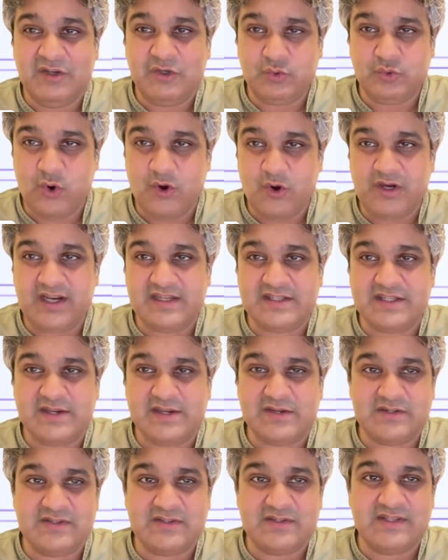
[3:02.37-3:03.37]
Two
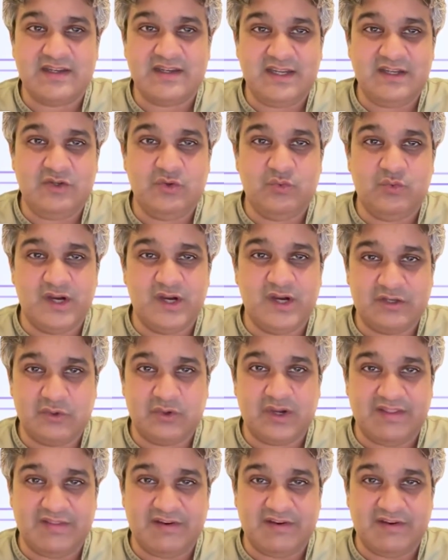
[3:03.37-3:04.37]
organizations that need to work
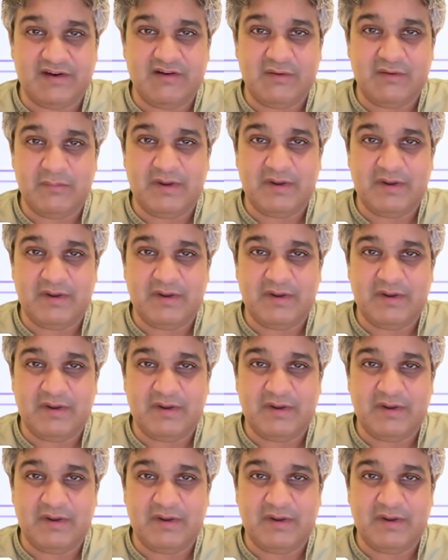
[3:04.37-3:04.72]
together,